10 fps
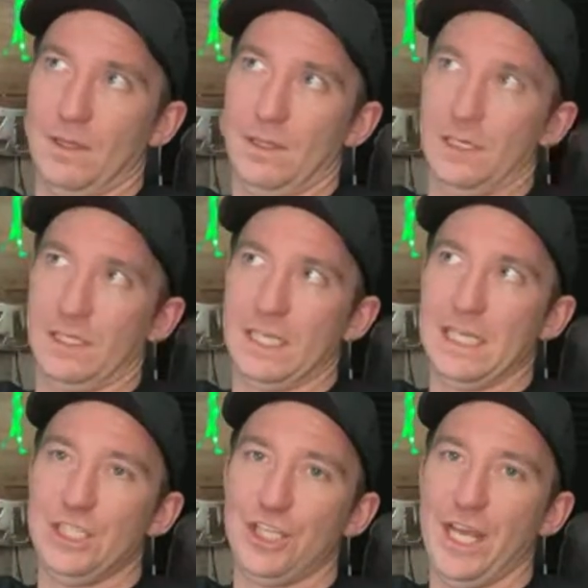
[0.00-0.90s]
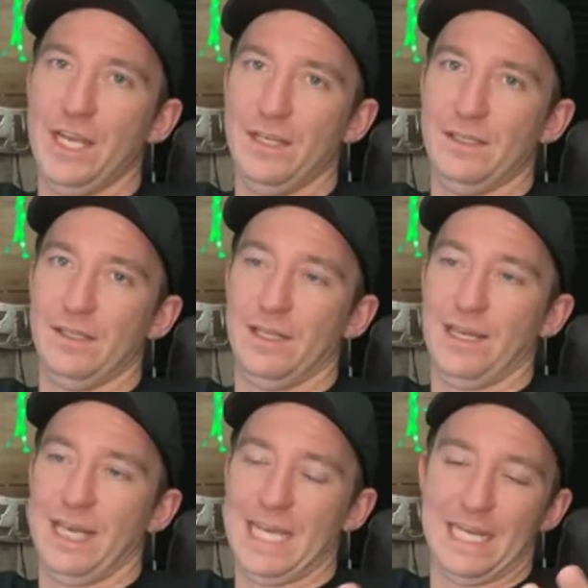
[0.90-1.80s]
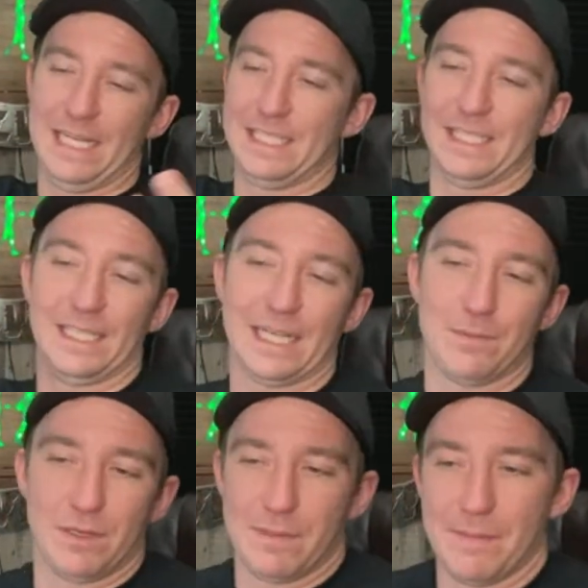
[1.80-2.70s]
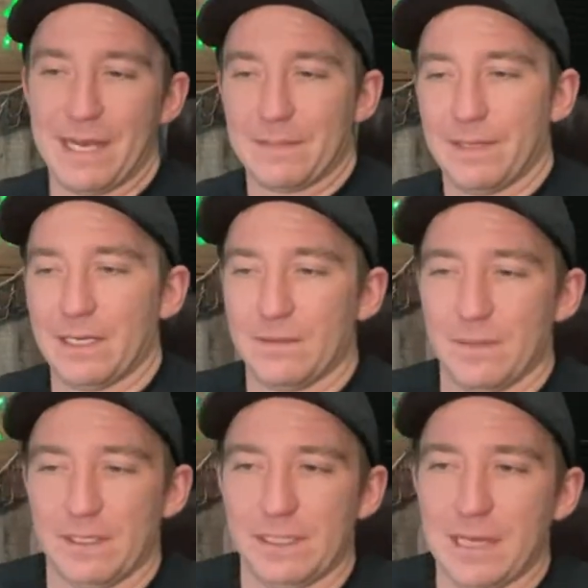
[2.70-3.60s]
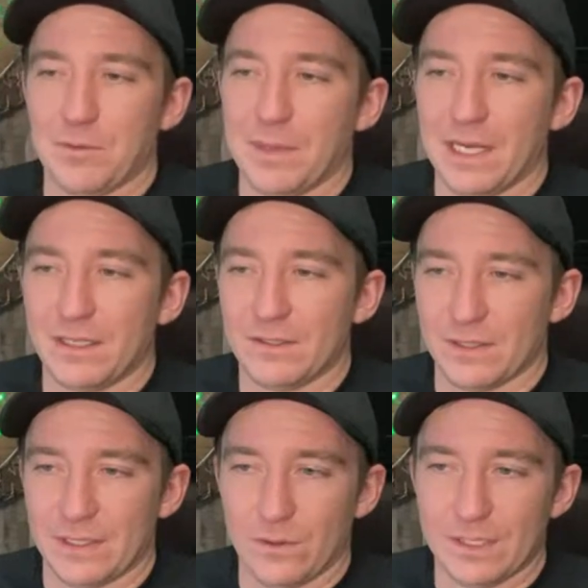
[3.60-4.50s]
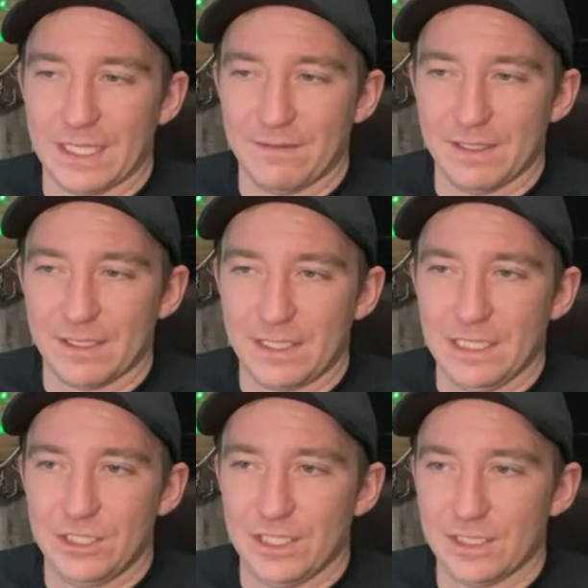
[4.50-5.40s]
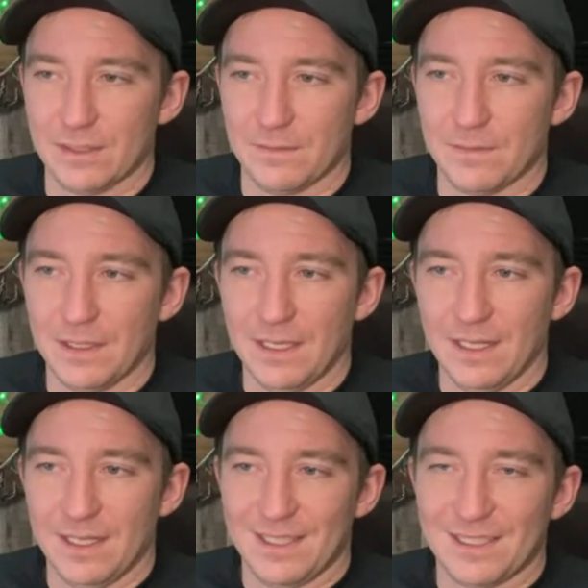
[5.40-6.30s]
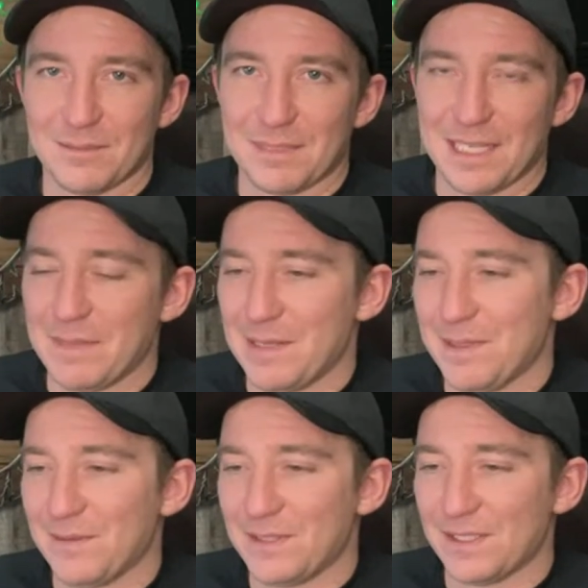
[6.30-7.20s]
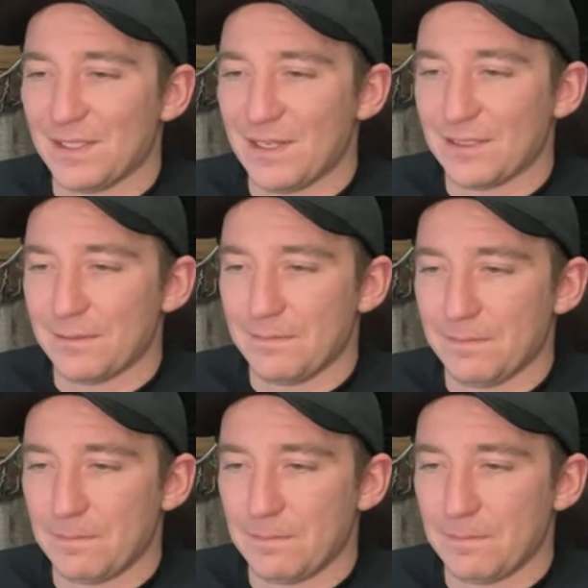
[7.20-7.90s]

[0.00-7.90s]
a keychain, and it's sick. I put it in my backpack, my camera bag, so I can always have this keychain. Some some kid made me, which is awesome.